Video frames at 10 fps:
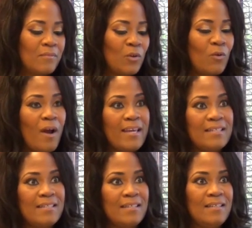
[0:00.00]

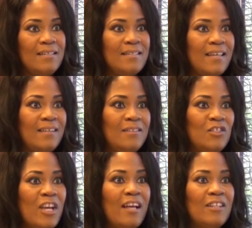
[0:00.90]
crises and
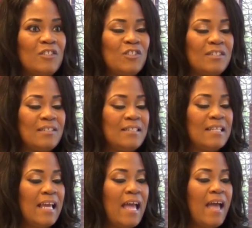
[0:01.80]
challenges,
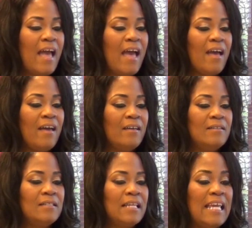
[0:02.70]

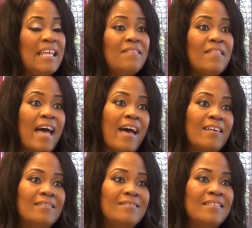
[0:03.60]
and in that
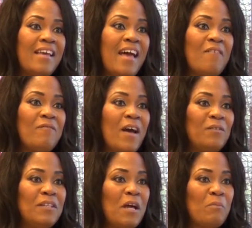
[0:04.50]
have found
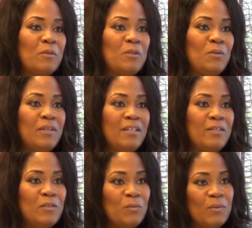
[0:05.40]
an opportunity
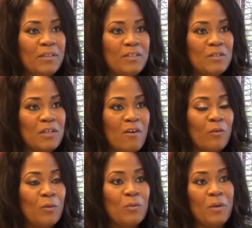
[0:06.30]
to really discover
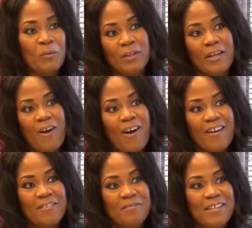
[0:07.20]
who they really are.
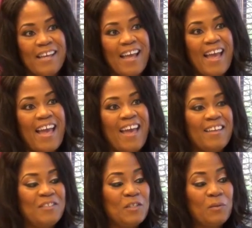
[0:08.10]

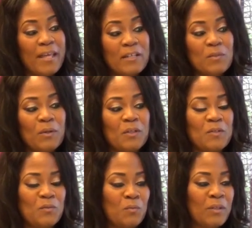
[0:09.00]
And so that's what it's
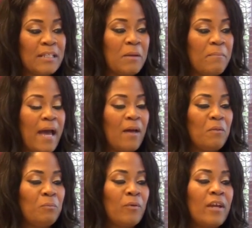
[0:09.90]
really about.
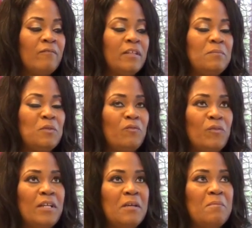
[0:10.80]
The Brave Leap to
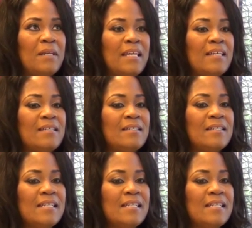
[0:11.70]
Freedom is